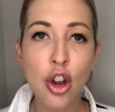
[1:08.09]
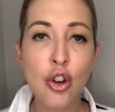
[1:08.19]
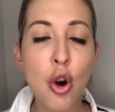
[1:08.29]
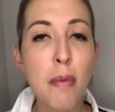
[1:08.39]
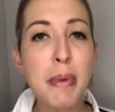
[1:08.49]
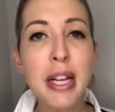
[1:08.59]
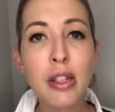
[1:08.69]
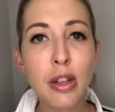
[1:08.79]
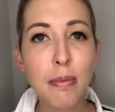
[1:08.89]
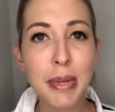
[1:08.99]
not being
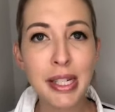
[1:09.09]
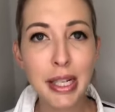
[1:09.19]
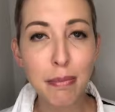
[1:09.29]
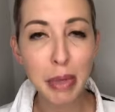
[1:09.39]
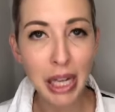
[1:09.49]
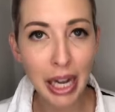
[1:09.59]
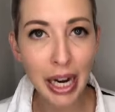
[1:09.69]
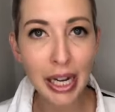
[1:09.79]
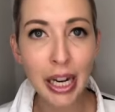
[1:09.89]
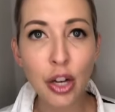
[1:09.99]
so busy
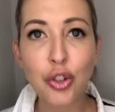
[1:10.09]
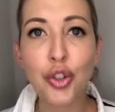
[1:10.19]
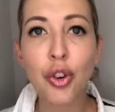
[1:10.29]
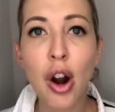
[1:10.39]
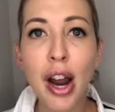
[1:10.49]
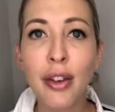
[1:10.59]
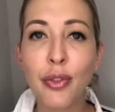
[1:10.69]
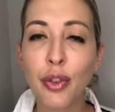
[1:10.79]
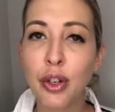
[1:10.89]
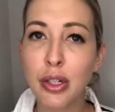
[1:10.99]
planning and trying
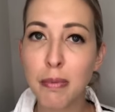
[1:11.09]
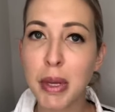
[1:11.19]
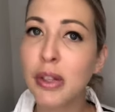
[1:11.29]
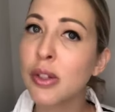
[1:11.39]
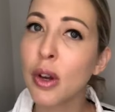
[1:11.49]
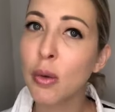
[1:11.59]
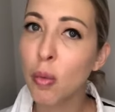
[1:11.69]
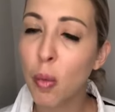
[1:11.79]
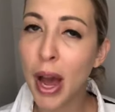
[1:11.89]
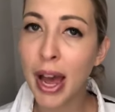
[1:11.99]
for it to be a
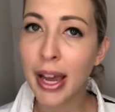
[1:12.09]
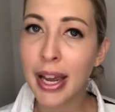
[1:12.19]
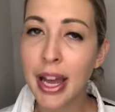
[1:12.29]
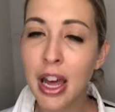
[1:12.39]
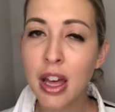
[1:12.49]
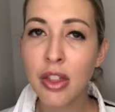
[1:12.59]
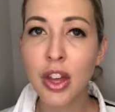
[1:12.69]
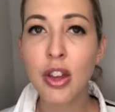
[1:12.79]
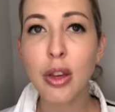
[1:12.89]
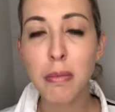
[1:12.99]
certain way
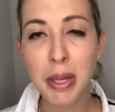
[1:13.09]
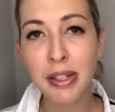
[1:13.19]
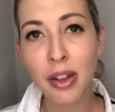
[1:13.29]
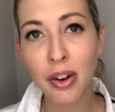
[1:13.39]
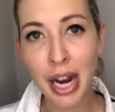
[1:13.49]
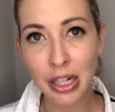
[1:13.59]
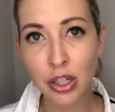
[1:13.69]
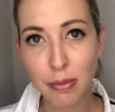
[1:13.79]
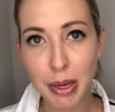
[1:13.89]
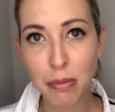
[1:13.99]
that you miss out on
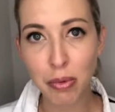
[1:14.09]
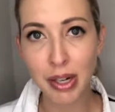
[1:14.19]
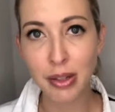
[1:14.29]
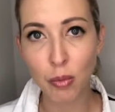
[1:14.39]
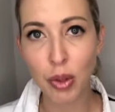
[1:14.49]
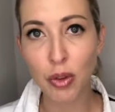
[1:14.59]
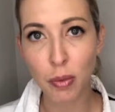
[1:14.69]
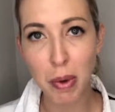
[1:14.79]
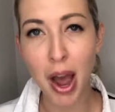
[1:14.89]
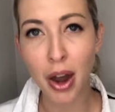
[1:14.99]
actually being present with your
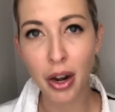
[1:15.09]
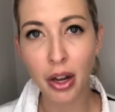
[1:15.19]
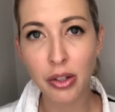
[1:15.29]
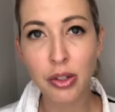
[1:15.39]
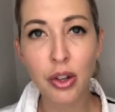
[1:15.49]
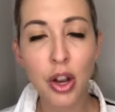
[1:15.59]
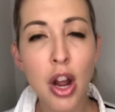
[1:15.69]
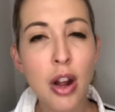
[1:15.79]
partner. So